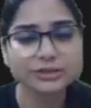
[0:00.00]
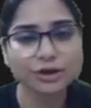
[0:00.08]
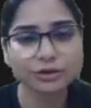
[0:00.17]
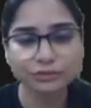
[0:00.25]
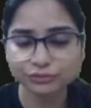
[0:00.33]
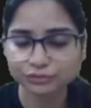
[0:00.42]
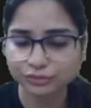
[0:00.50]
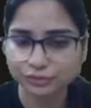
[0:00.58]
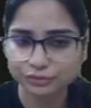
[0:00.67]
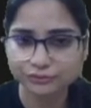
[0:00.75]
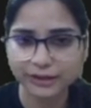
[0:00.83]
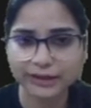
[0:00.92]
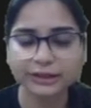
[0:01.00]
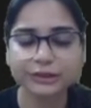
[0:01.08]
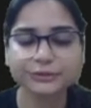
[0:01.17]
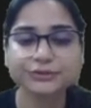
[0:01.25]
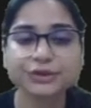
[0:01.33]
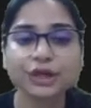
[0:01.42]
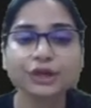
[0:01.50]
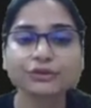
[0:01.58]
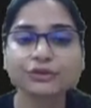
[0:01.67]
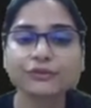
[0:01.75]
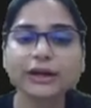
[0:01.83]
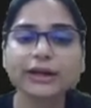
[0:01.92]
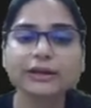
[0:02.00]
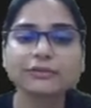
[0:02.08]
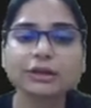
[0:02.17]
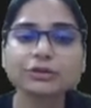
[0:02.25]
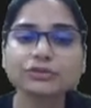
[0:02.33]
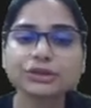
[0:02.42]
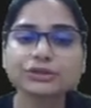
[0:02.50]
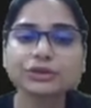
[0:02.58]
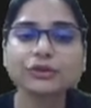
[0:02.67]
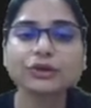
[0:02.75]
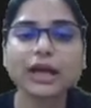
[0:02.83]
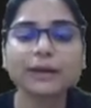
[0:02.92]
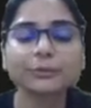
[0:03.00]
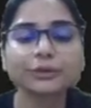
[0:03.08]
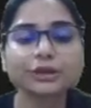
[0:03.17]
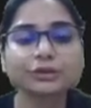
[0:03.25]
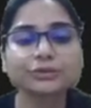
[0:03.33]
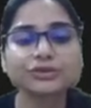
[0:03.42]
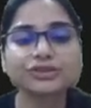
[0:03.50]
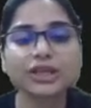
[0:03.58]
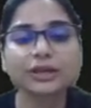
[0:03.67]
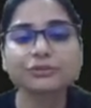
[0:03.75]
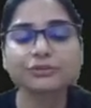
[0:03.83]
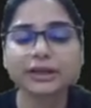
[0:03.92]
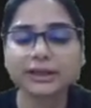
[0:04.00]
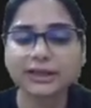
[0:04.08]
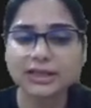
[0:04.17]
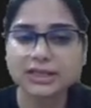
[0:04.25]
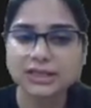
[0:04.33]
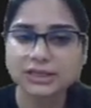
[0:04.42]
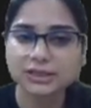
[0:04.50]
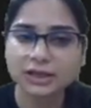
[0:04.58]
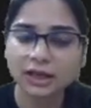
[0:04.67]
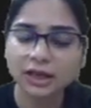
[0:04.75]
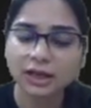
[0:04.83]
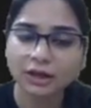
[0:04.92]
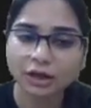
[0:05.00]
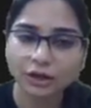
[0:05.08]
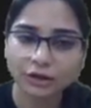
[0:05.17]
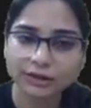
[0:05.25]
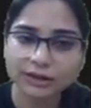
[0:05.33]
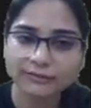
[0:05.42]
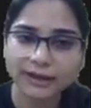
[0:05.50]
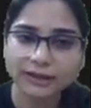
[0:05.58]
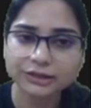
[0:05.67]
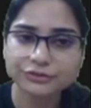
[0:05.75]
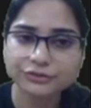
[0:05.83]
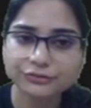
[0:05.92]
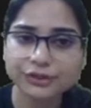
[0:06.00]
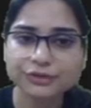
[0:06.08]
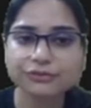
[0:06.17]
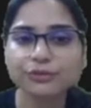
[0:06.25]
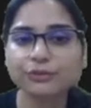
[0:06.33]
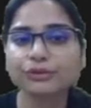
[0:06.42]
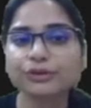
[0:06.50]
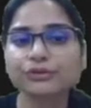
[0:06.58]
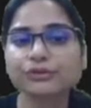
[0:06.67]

of two values. So what I will do, first of all, I'm going to check against all the values with 4.